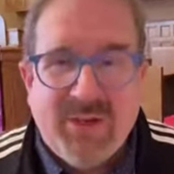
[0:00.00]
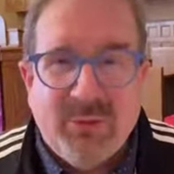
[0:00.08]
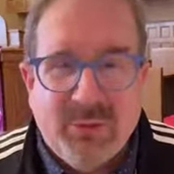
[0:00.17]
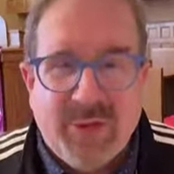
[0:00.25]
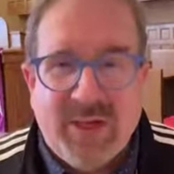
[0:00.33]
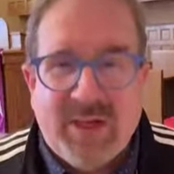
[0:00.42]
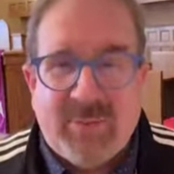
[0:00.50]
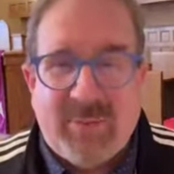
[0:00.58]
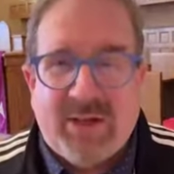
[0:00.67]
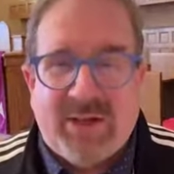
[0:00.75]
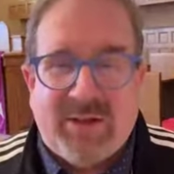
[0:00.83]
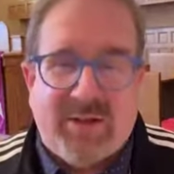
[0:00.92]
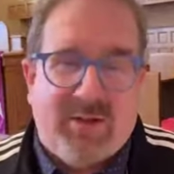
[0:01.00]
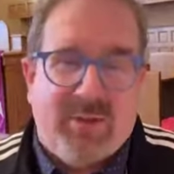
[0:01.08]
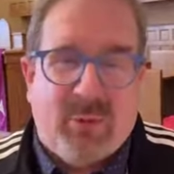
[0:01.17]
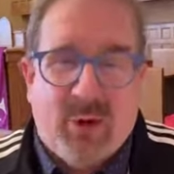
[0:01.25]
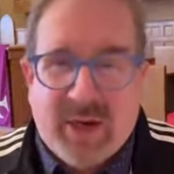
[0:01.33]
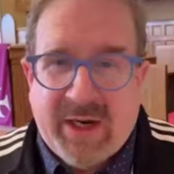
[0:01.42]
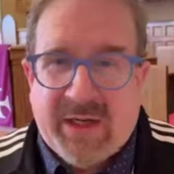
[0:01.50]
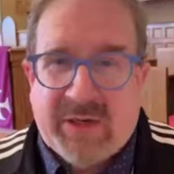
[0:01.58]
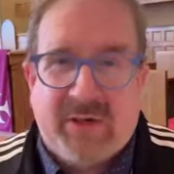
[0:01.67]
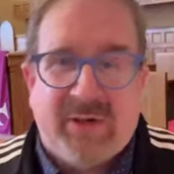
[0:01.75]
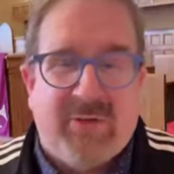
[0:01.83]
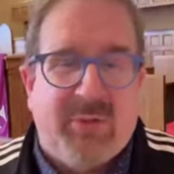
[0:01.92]
week, but
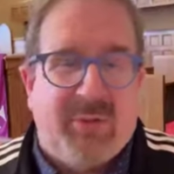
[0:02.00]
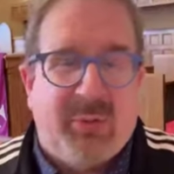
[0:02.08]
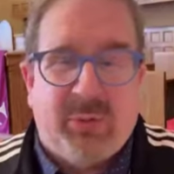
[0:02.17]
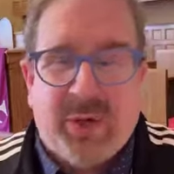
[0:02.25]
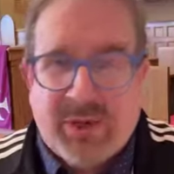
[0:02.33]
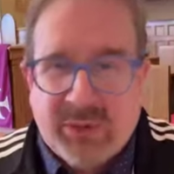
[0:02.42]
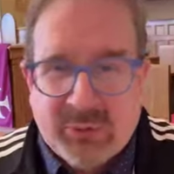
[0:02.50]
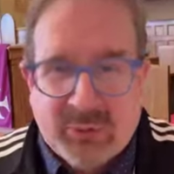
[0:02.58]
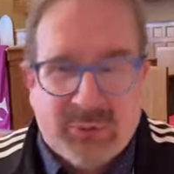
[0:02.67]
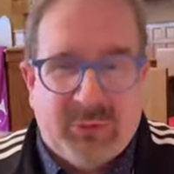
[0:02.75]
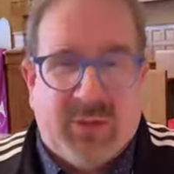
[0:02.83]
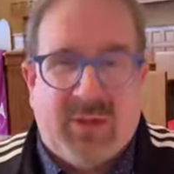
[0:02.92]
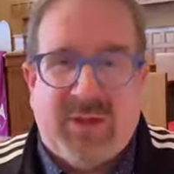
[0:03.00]
choir, a prelude,